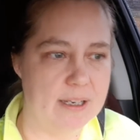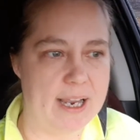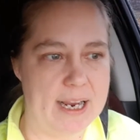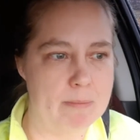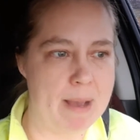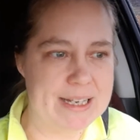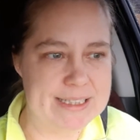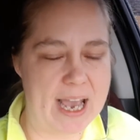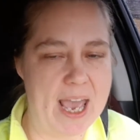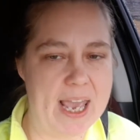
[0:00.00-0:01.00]
and my
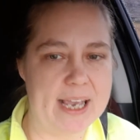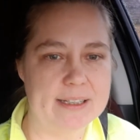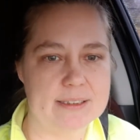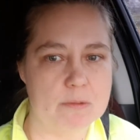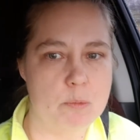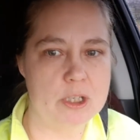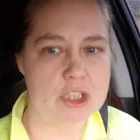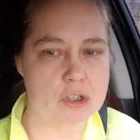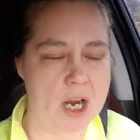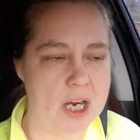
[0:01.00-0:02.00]
diet was
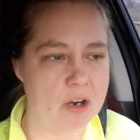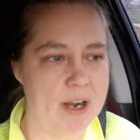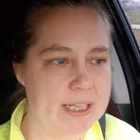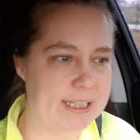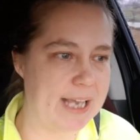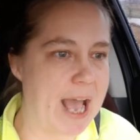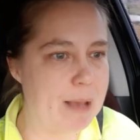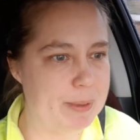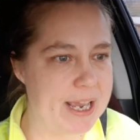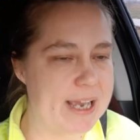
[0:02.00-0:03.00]
triggering the
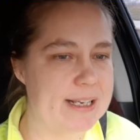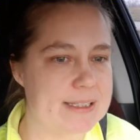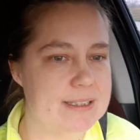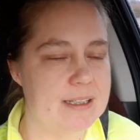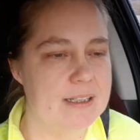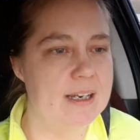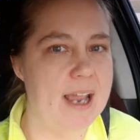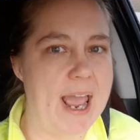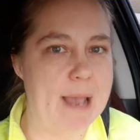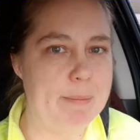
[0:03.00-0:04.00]

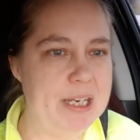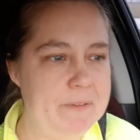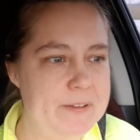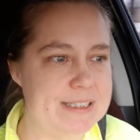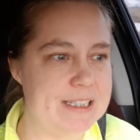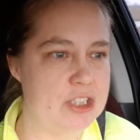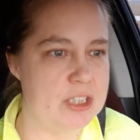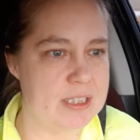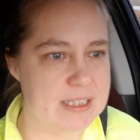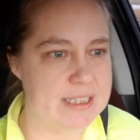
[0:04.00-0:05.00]
IBS. How many
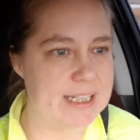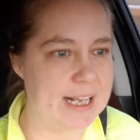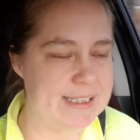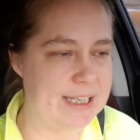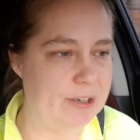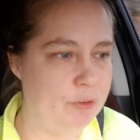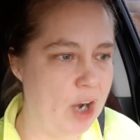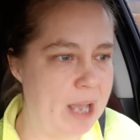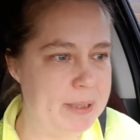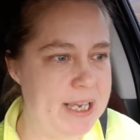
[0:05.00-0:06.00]
physicians did I see for
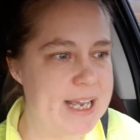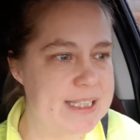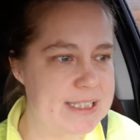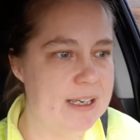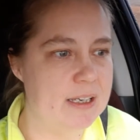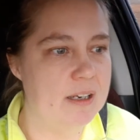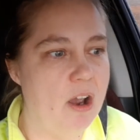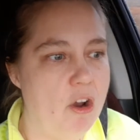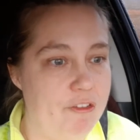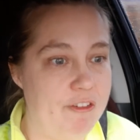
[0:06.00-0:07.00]
IBS?
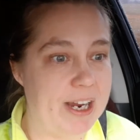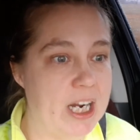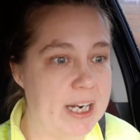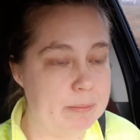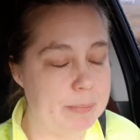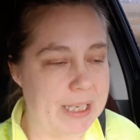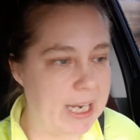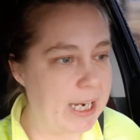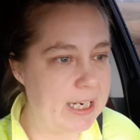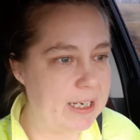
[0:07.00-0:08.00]
Very
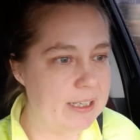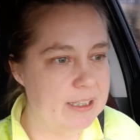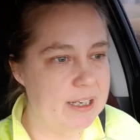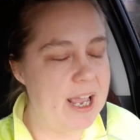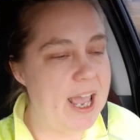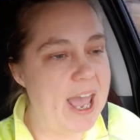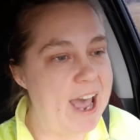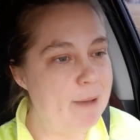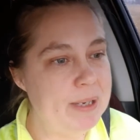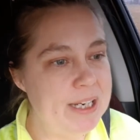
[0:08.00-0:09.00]
many.
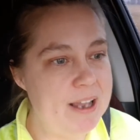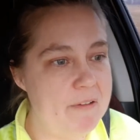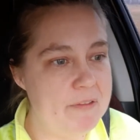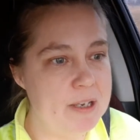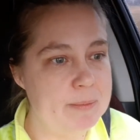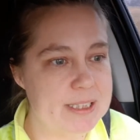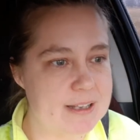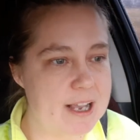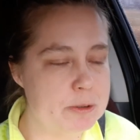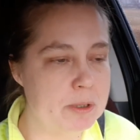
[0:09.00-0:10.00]
How many of them
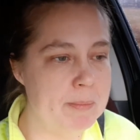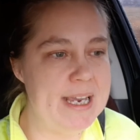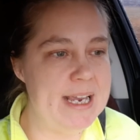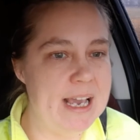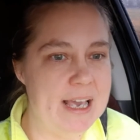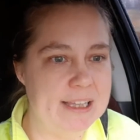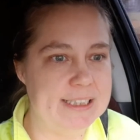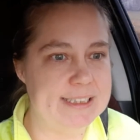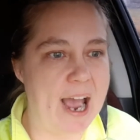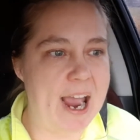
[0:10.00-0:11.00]
discussed with me the
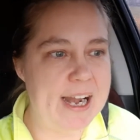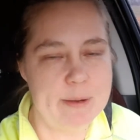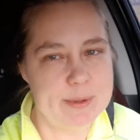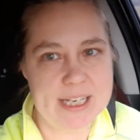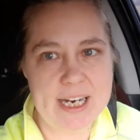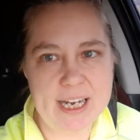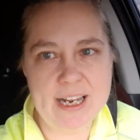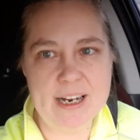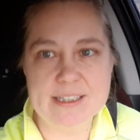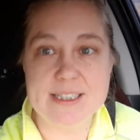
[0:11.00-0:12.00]
diet I was
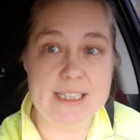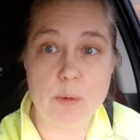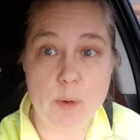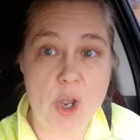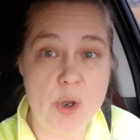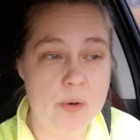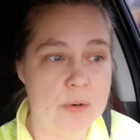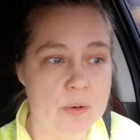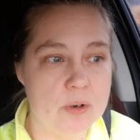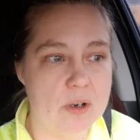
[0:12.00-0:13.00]
eating? 0.
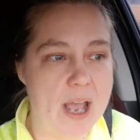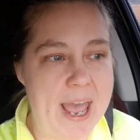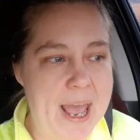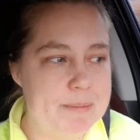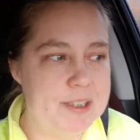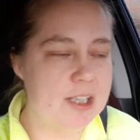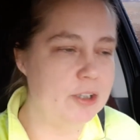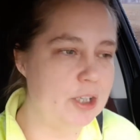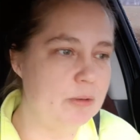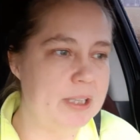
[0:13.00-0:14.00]

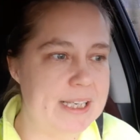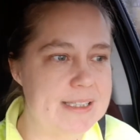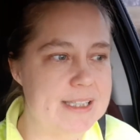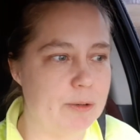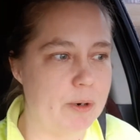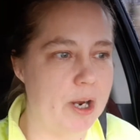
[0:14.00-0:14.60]
Absolutely 0.